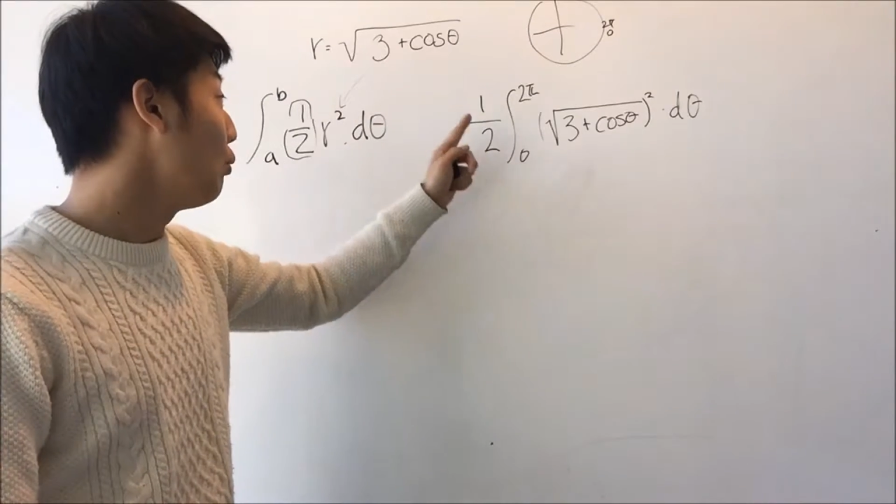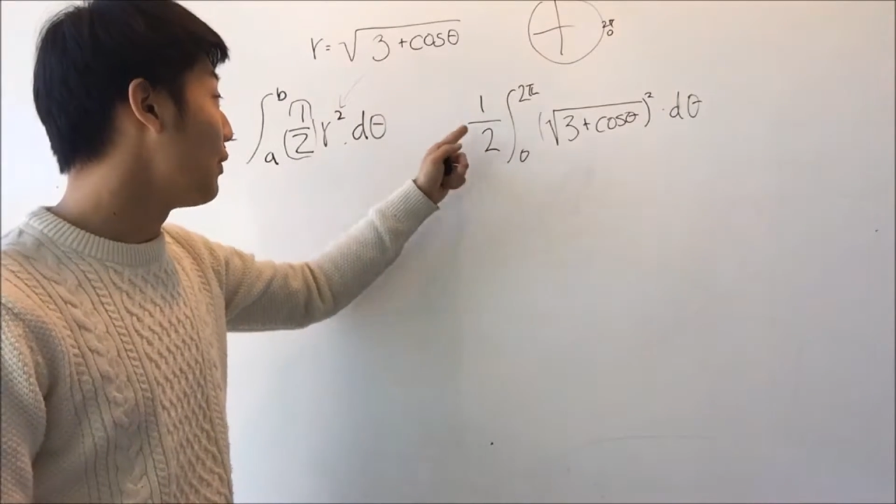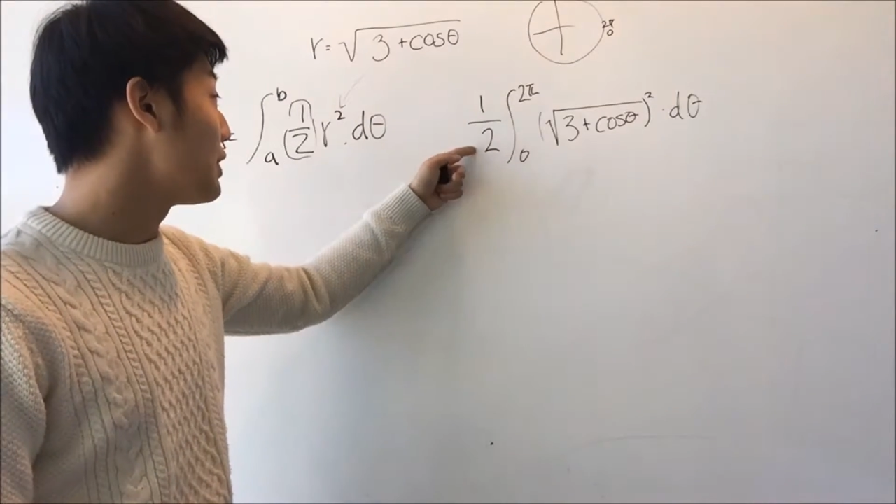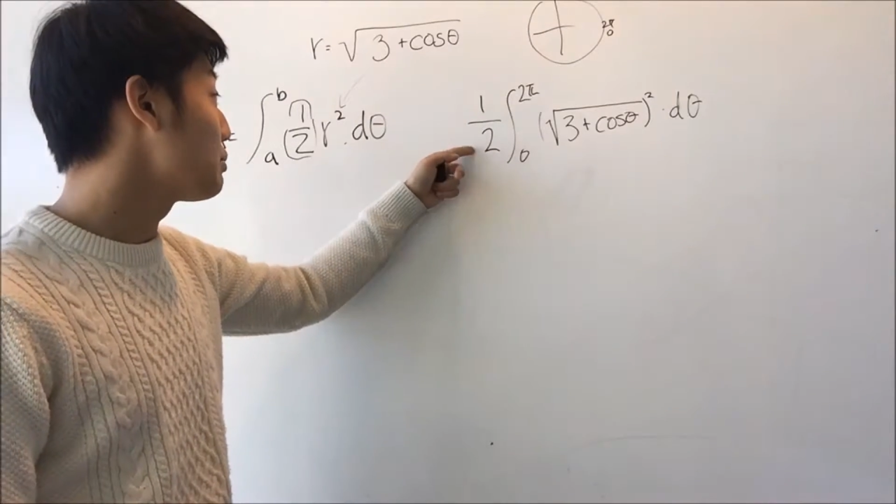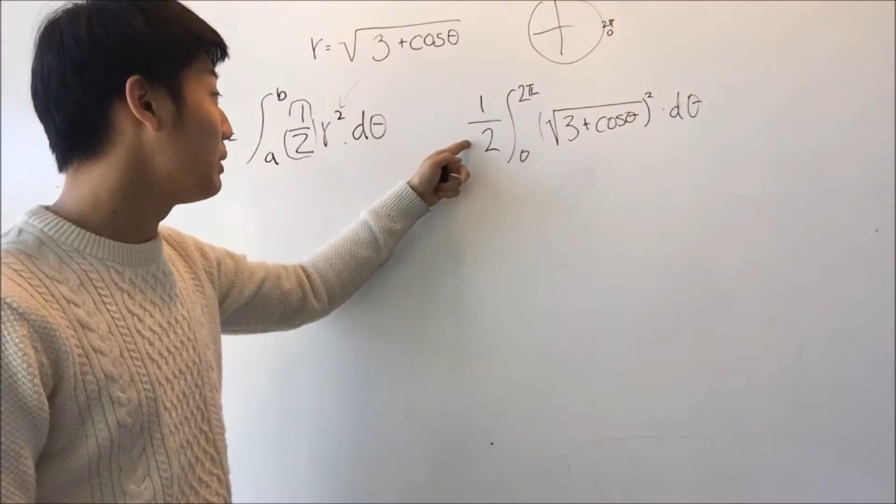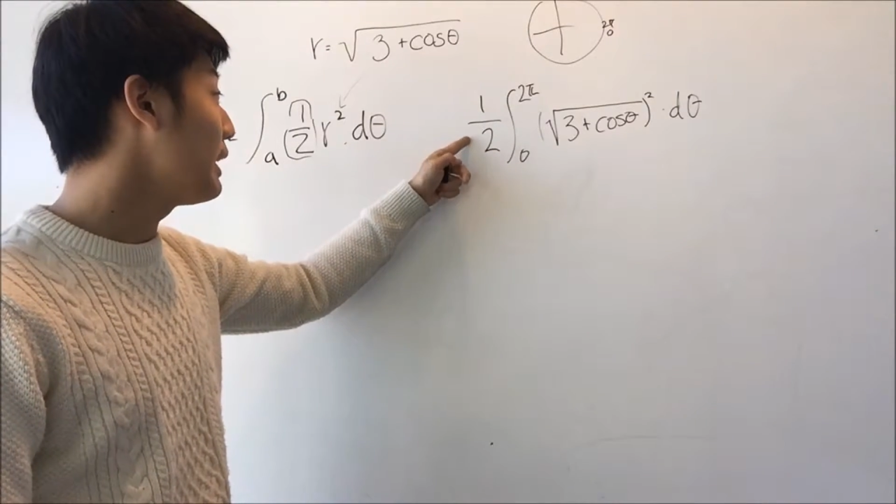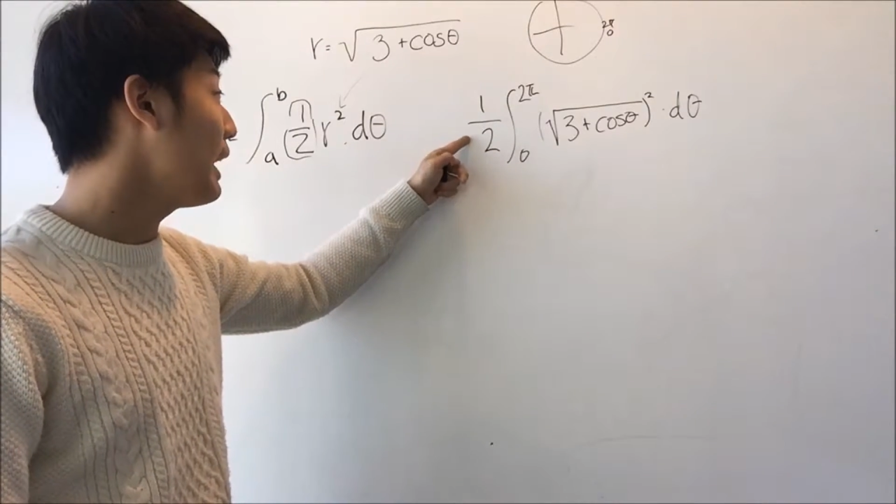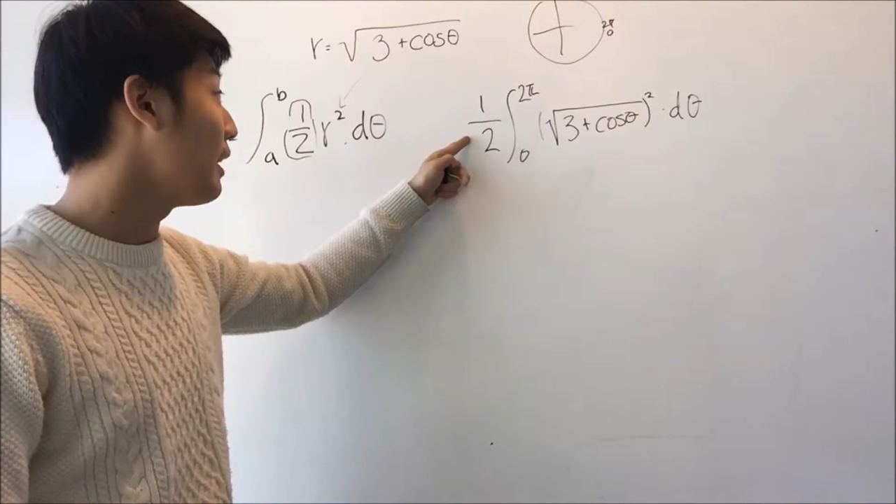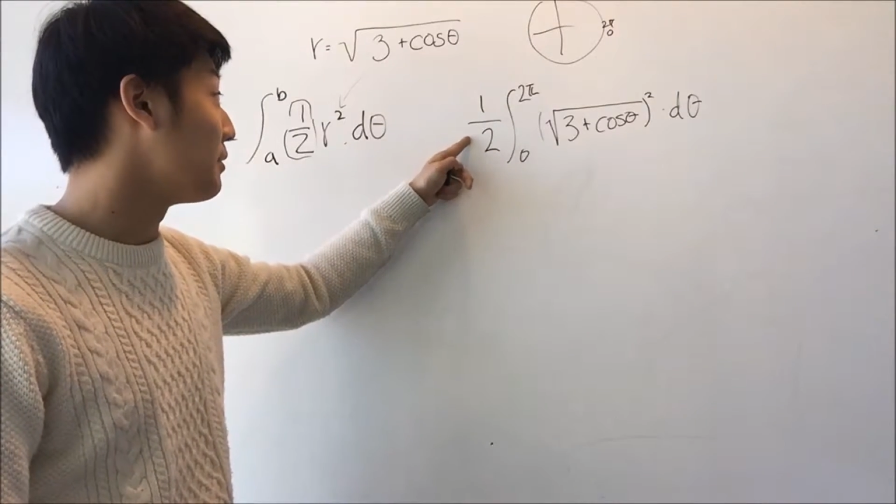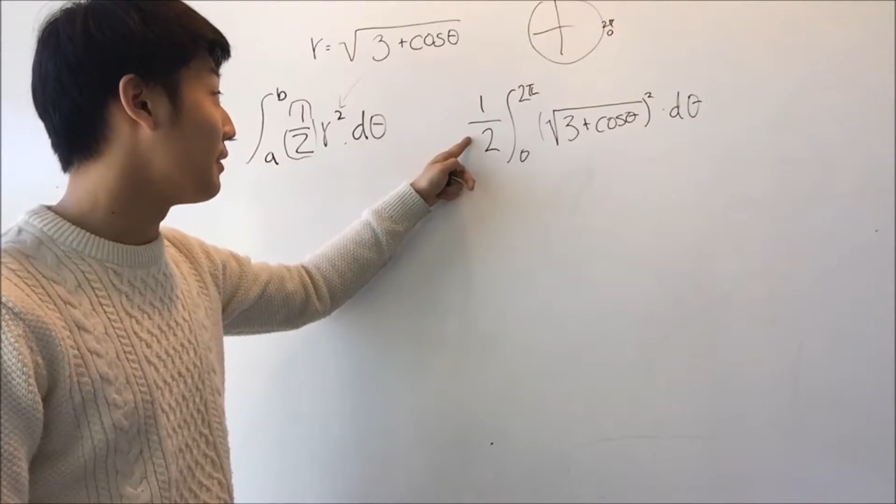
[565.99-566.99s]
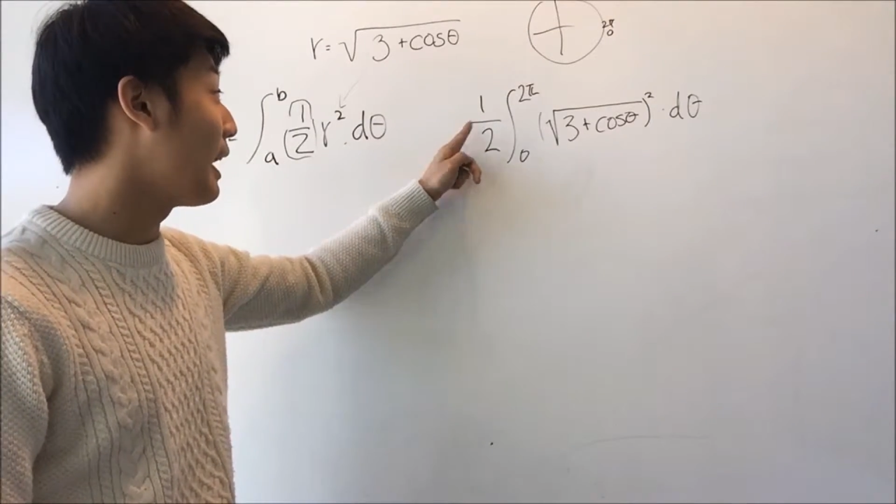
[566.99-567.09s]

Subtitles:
there's 1/2.